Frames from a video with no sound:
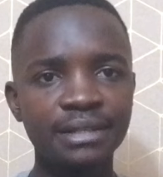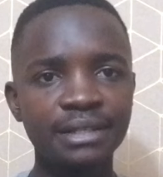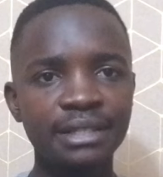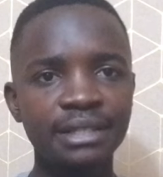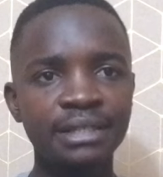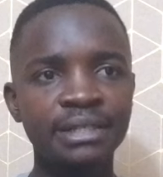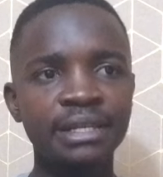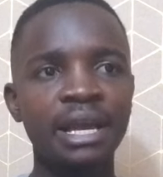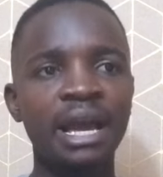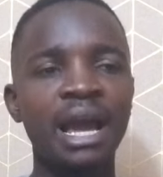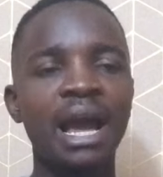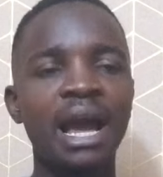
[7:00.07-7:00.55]

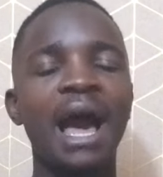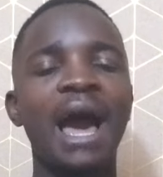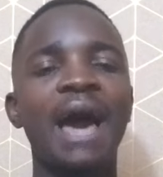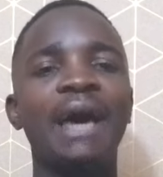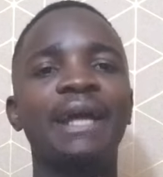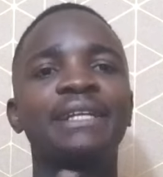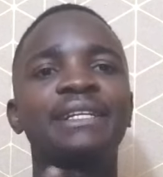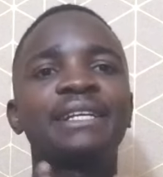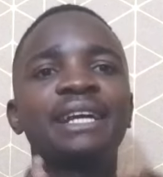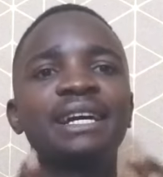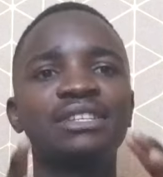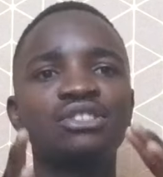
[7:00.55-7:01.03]
Z's
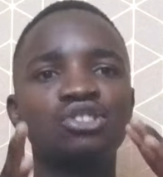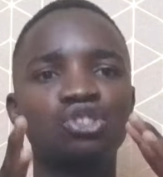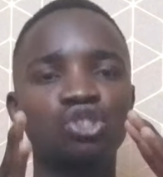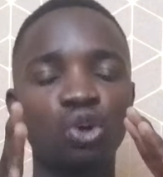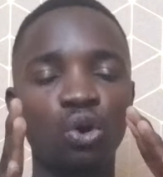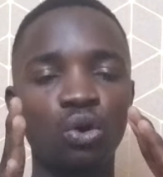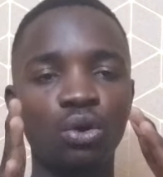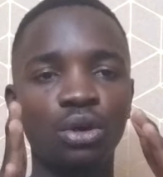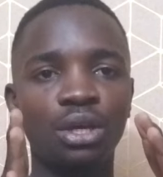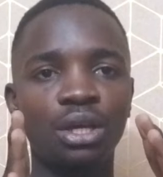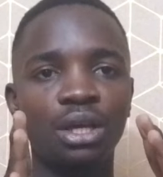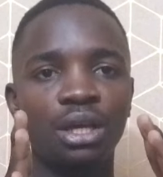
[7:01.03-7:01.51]
are just
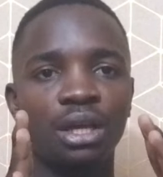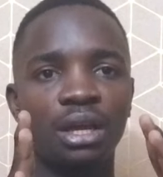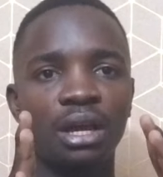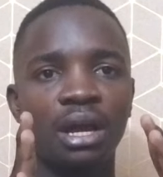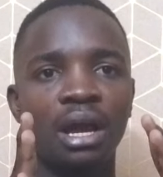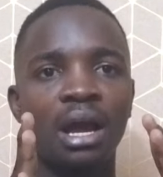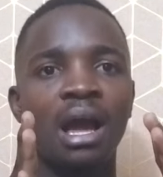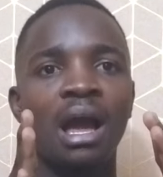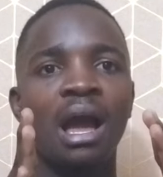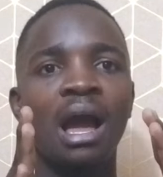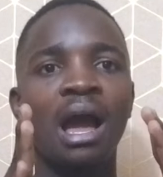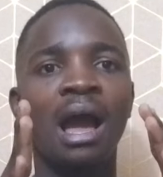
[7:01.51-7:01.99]

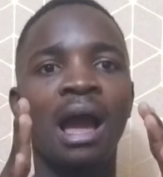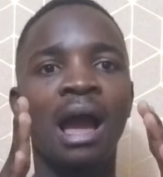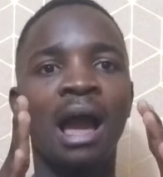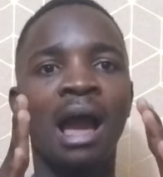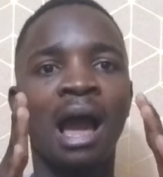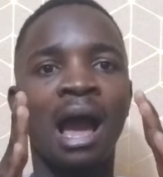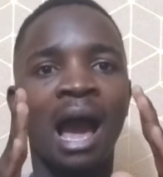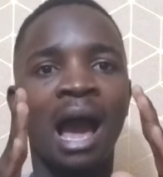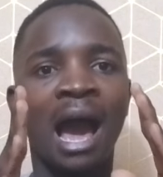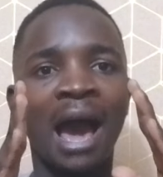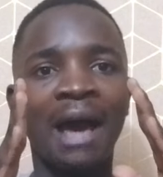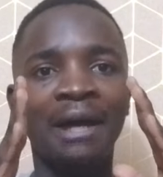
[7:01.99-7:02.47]
talking,
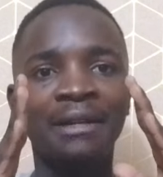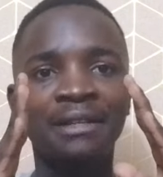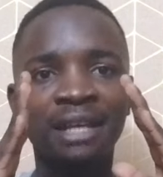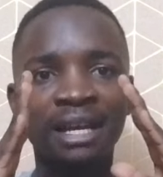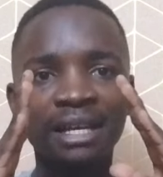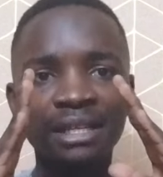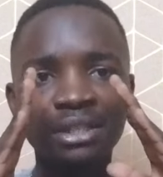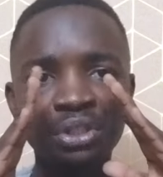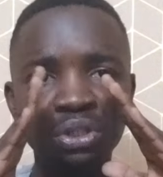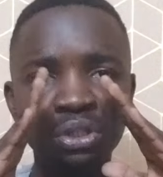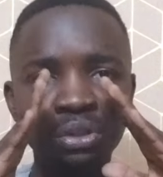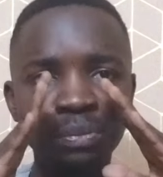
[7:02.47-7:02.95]
are
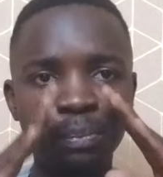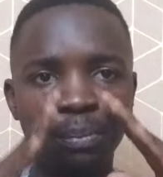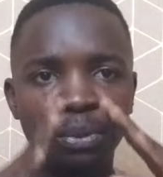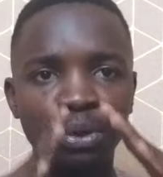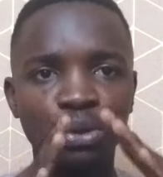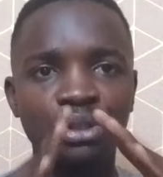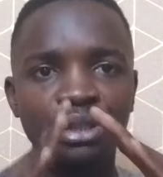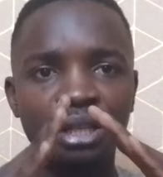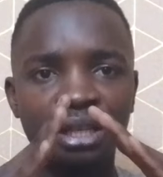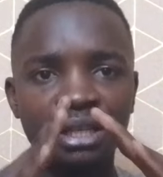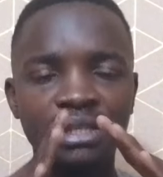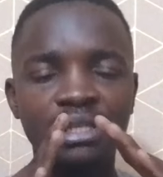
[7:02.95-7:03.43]
just
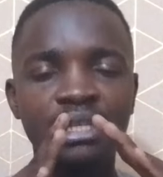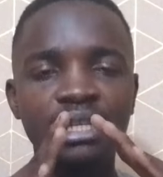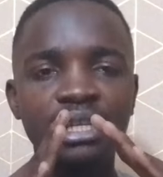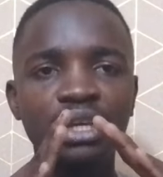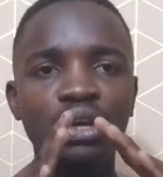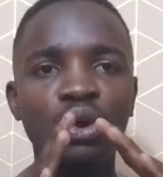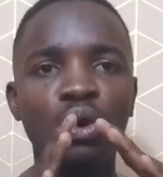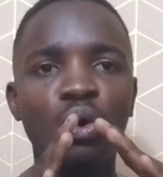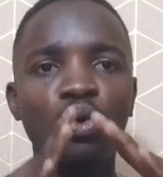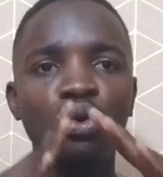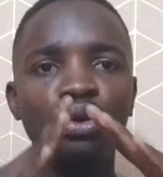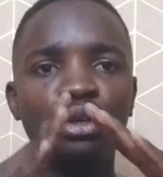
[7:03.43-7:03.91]

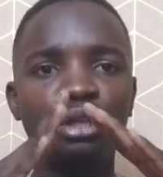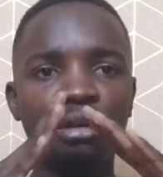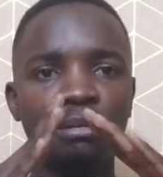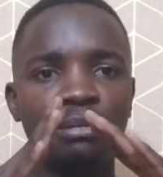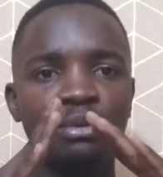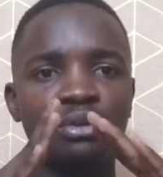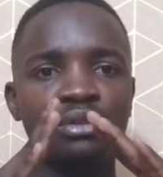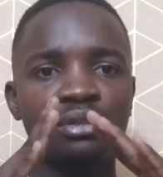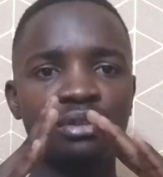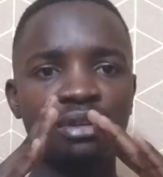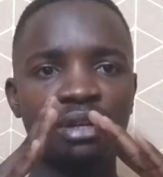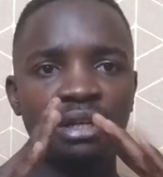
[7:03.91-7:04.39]
protesting or
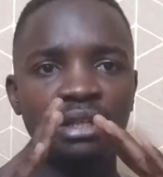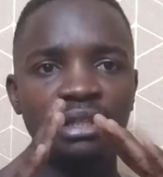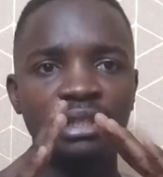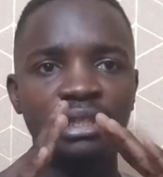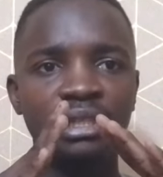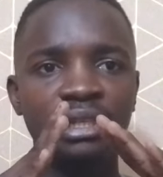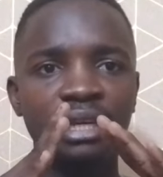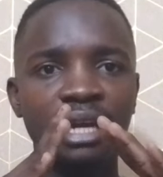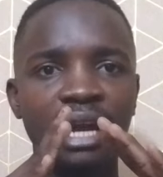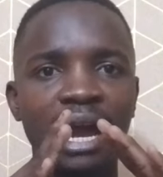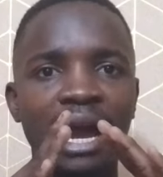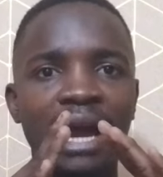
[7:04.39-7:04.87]

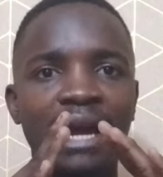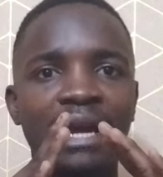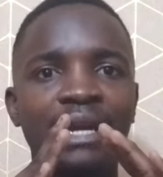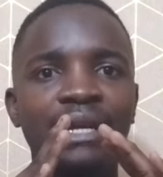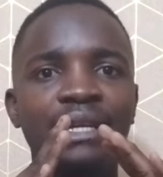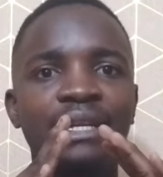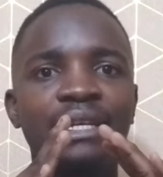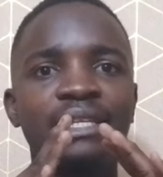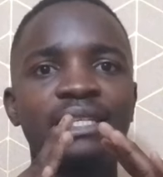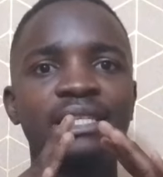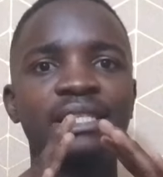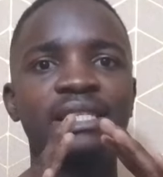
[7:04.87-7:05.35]
demonstrating
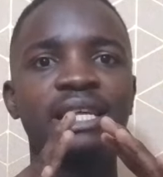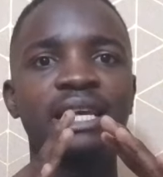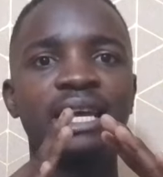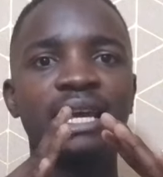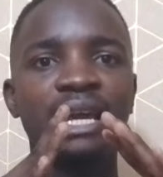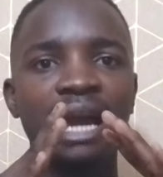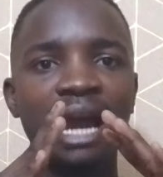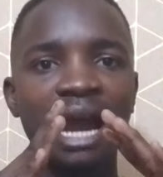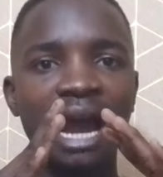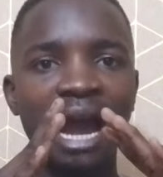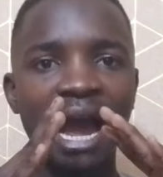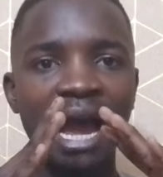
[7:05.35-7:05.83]
against
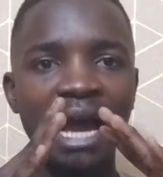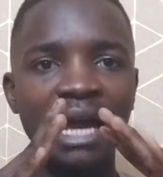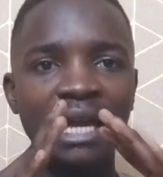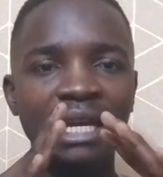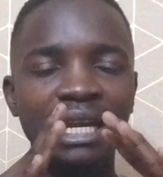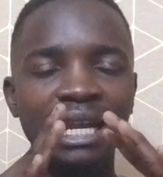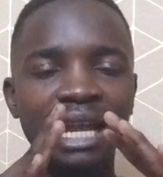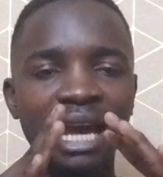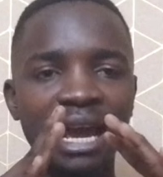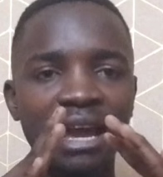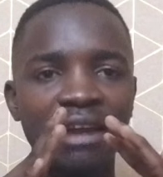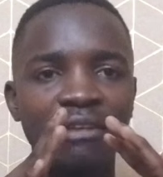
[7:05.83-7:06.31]
the high
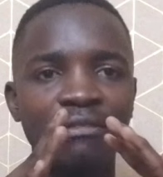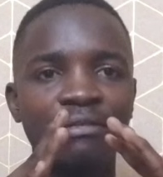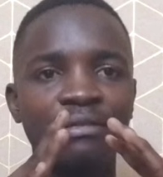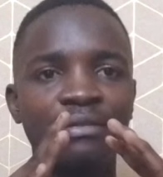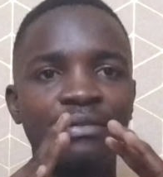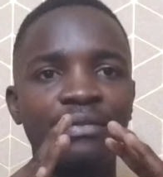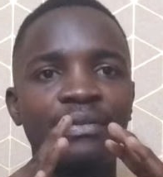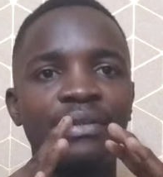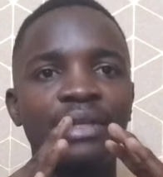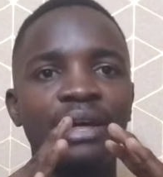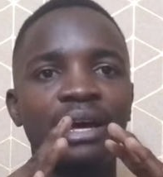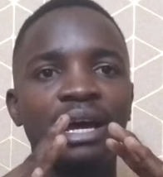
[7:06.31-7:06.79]
life,
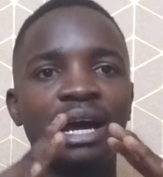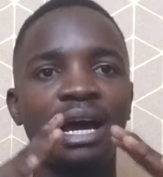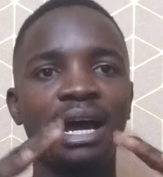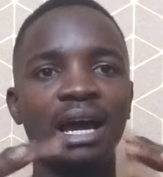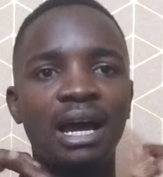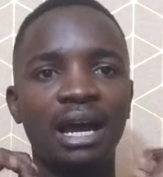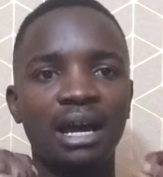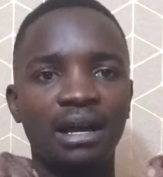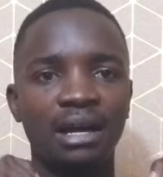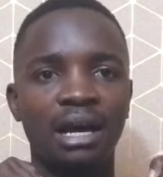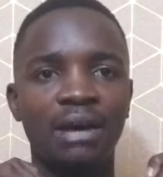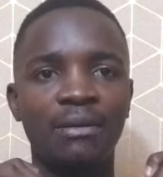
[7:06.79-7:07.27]

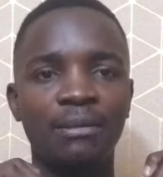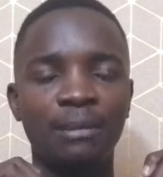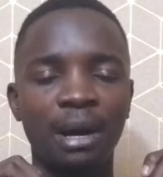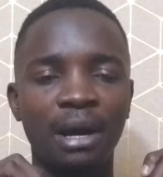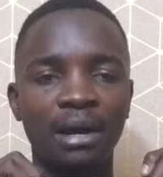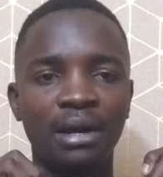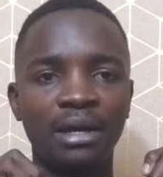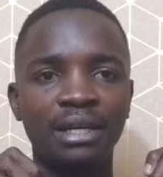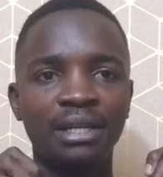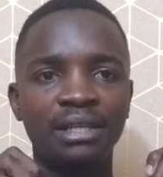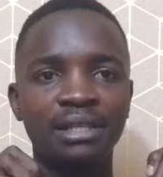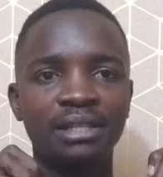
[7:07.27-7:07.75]

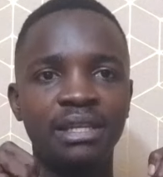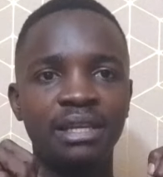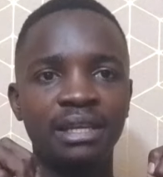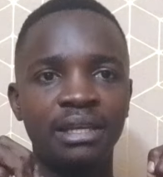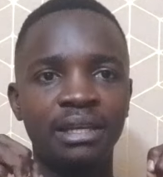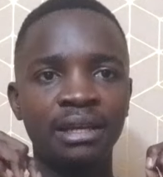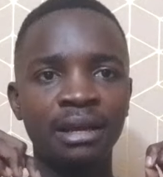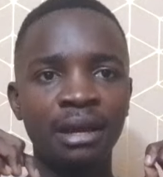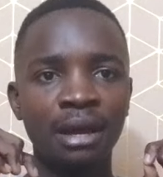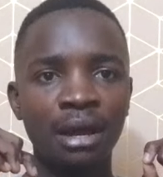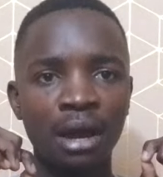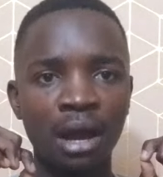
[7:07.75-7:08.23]
against
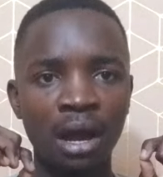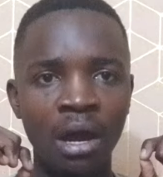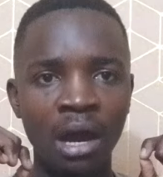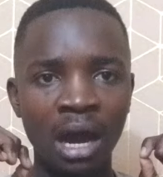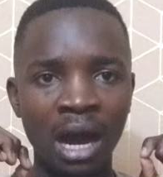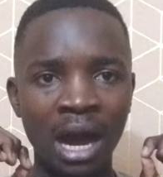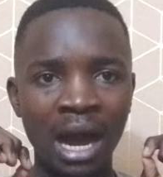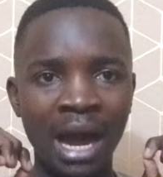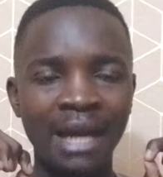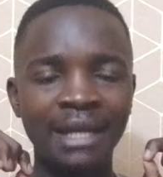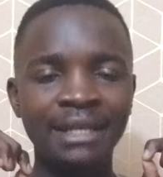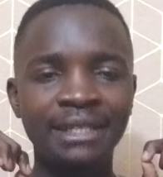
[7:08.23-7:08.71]
the
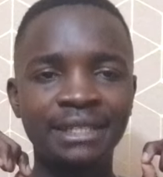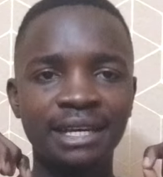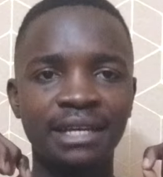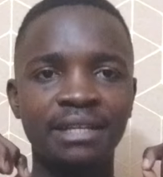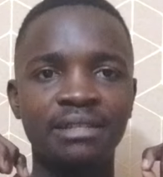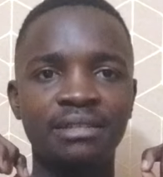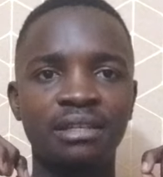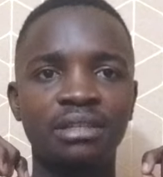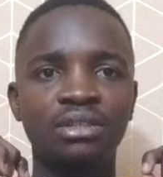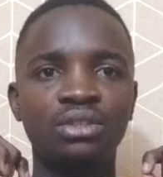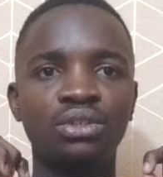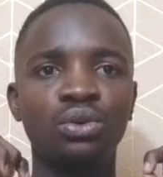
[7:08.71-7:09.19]
high
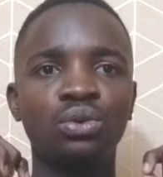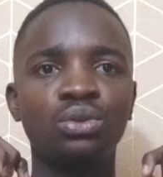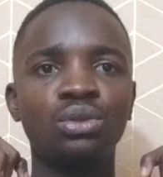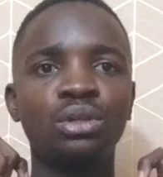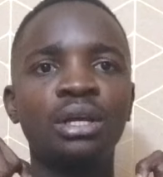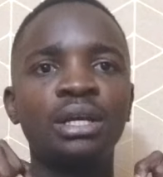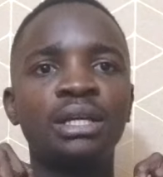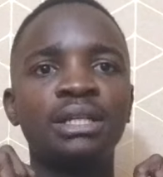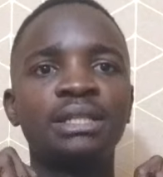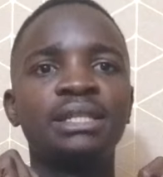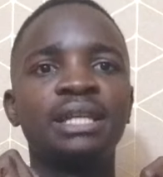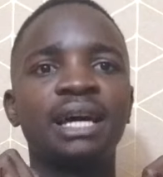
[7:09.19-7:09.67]

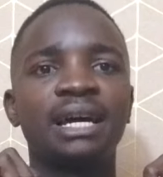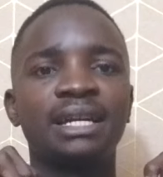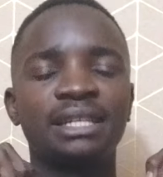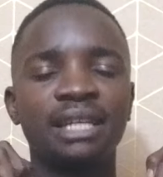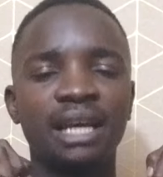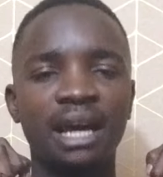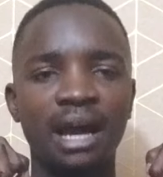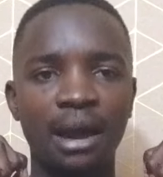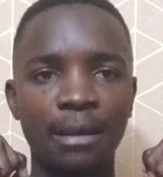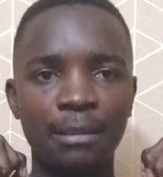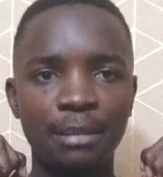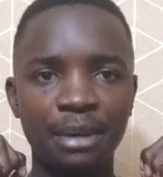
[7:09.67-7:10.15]
taxation that
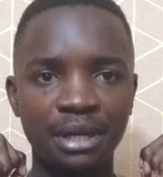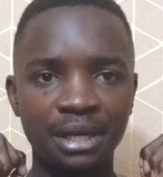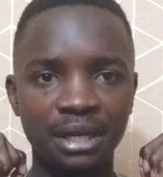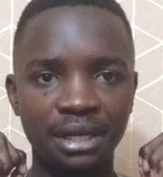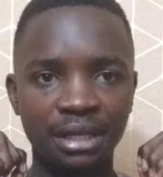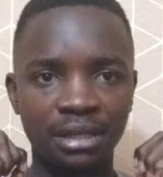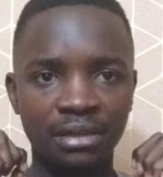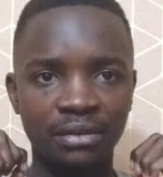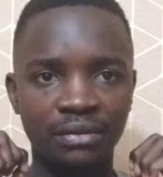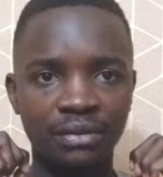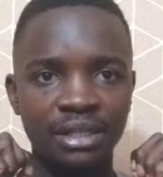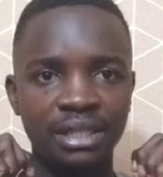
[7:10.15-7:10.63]
have been
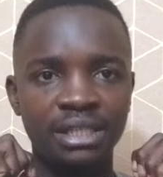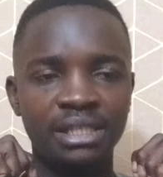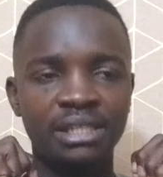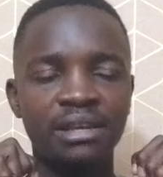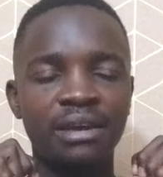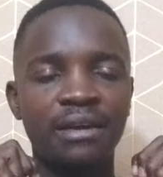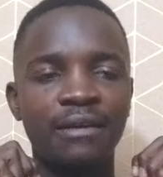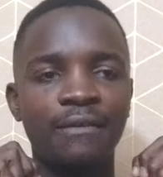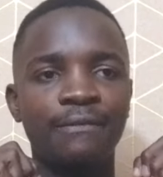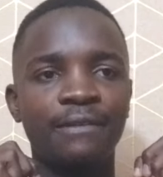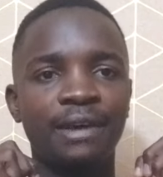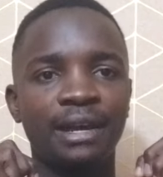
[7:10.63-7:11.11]

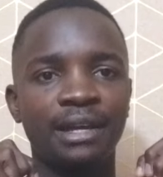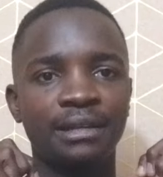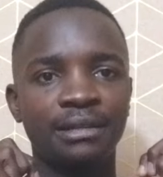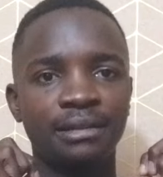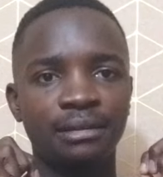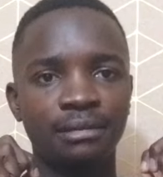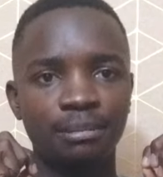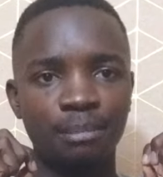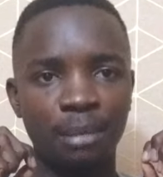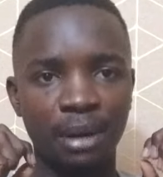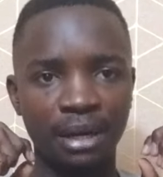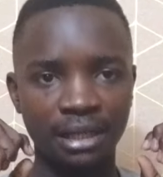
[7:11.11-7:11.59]
increased by
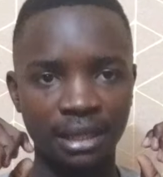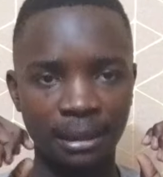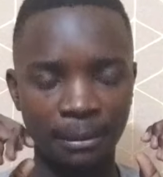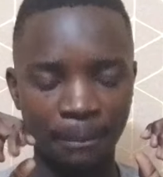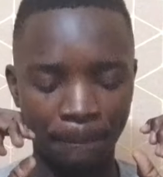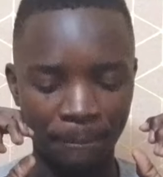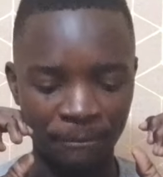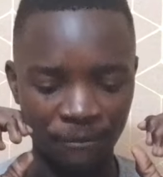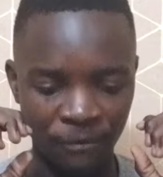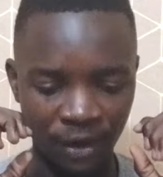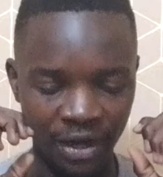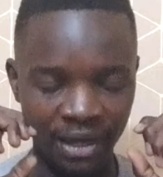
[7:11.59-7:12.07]
the
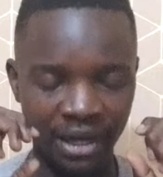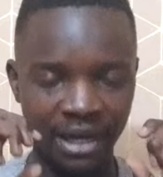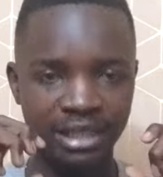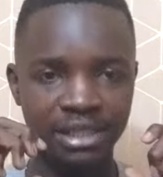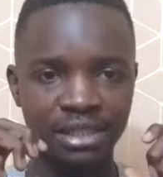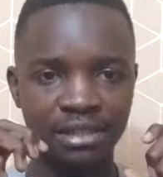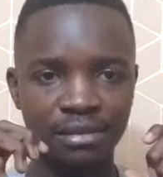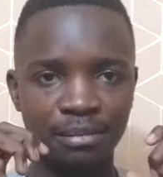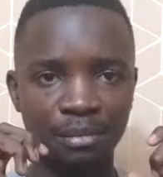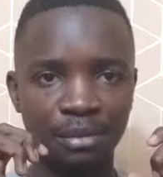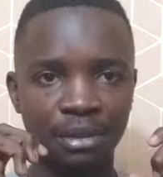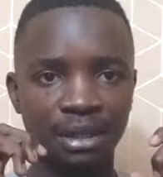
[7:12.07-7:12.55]

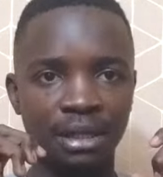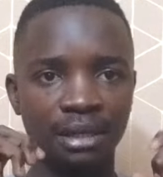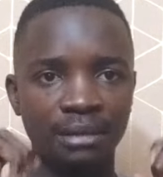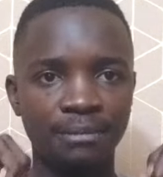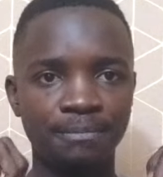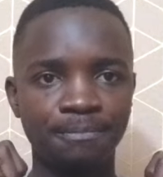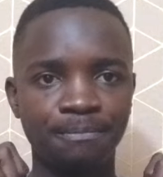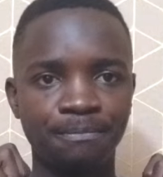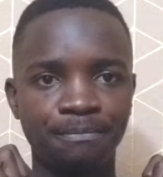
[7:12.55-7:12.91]
finance bill.